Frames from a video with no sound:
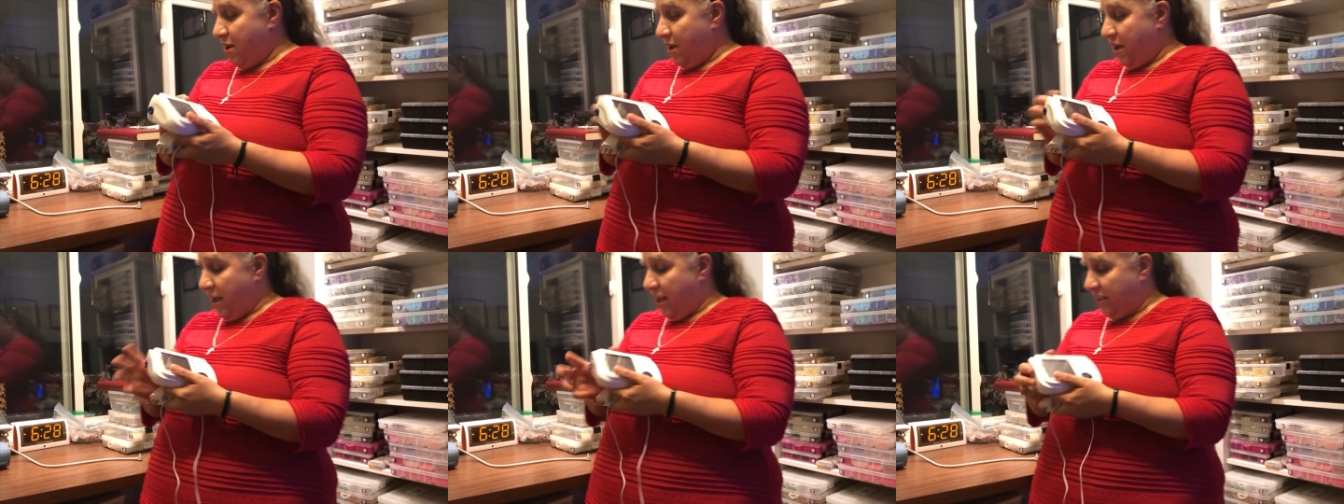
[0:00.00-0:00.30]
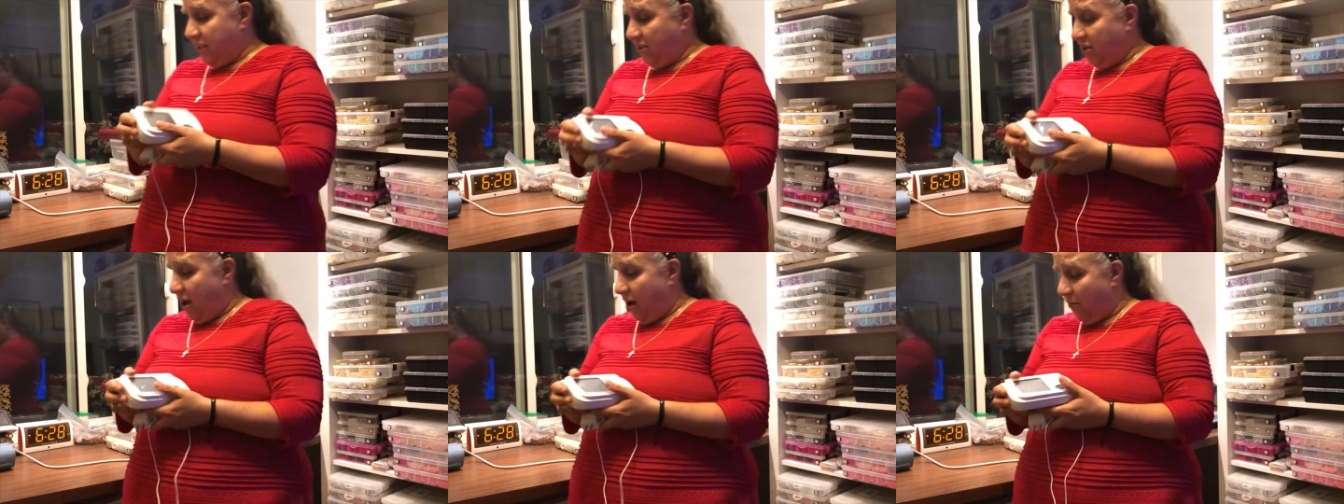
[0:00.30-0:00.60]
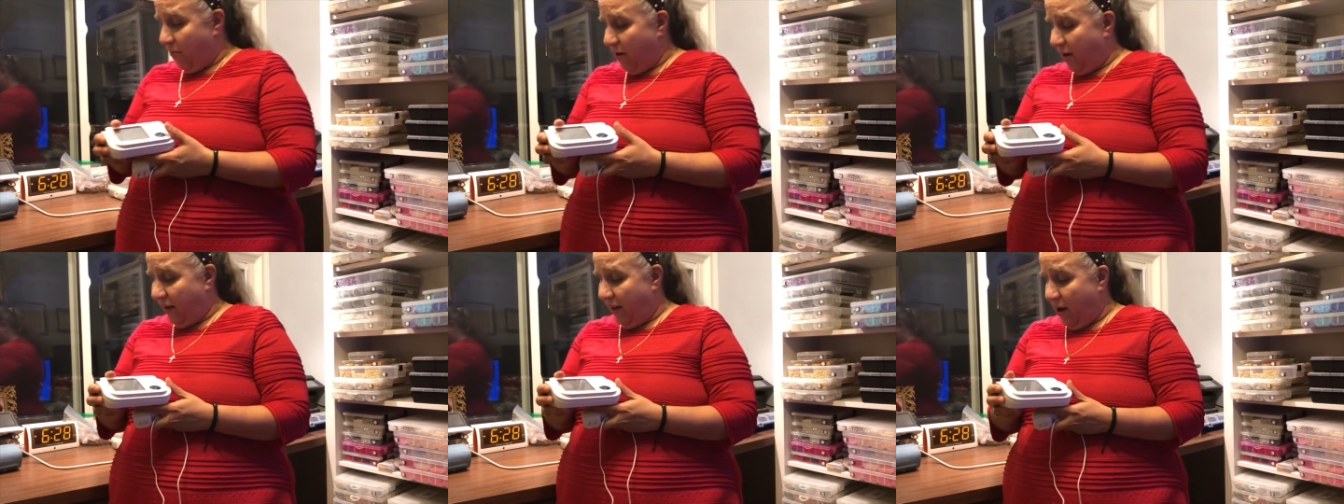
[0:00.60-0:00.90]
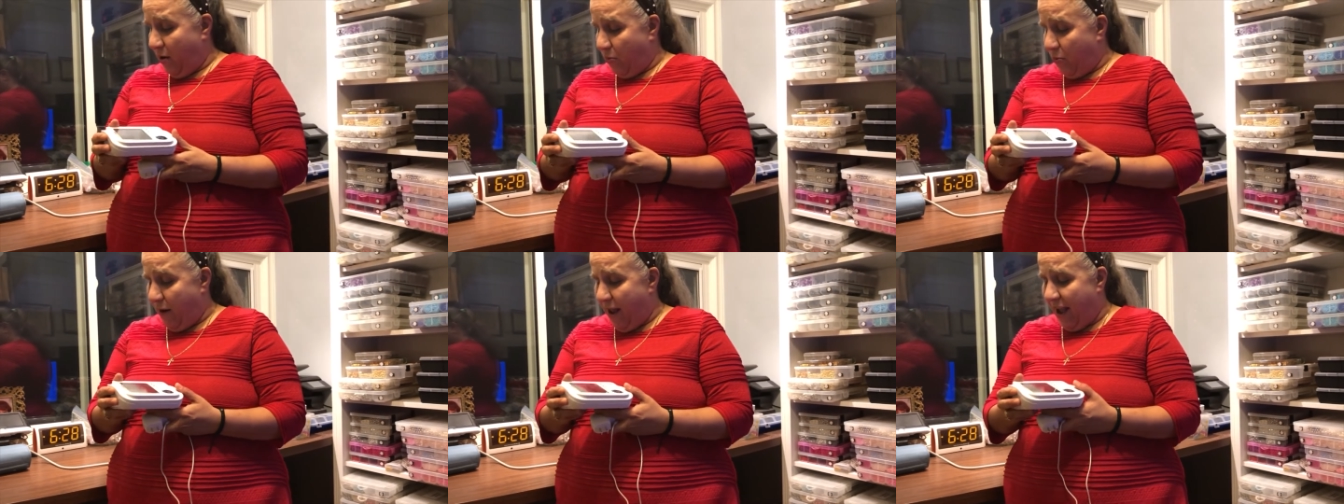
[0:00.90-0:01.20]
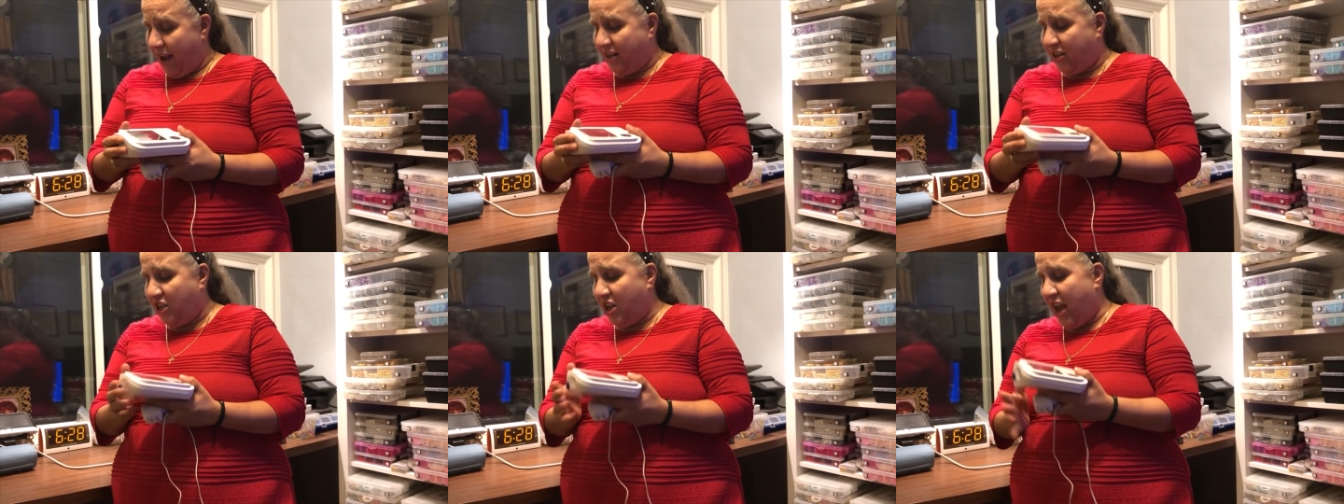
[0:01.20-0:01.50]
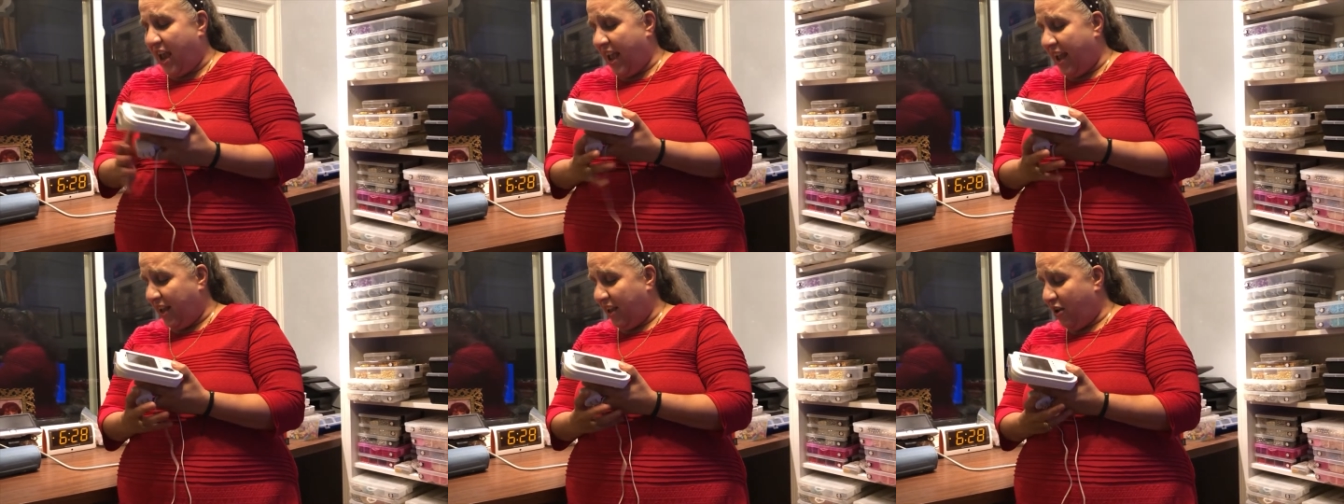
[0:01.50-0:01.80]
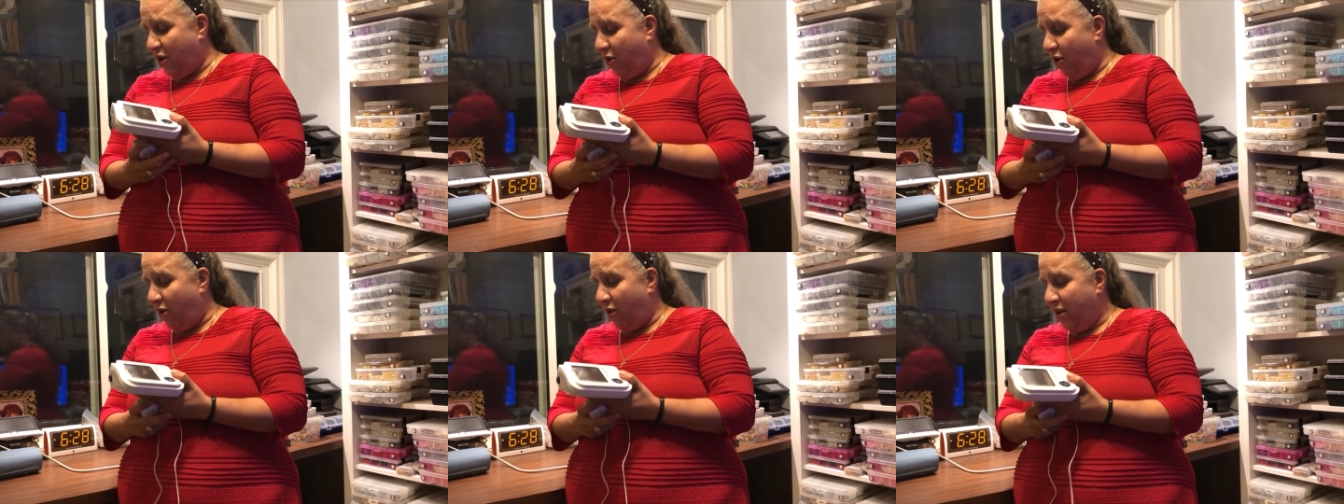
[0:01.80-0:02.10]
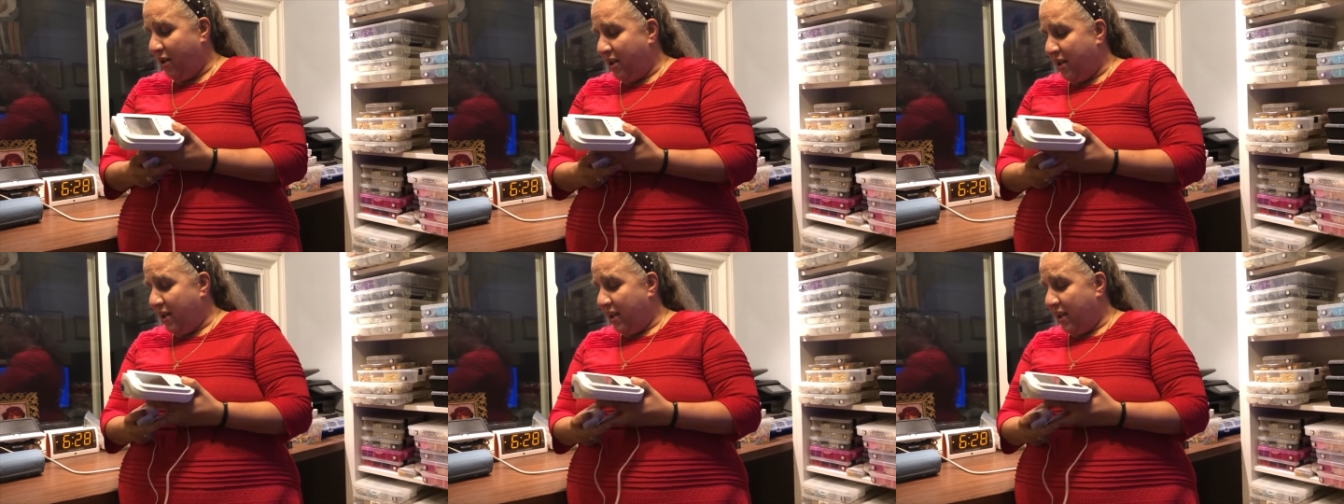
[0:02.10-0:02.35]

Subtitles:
it's not really a rectangle,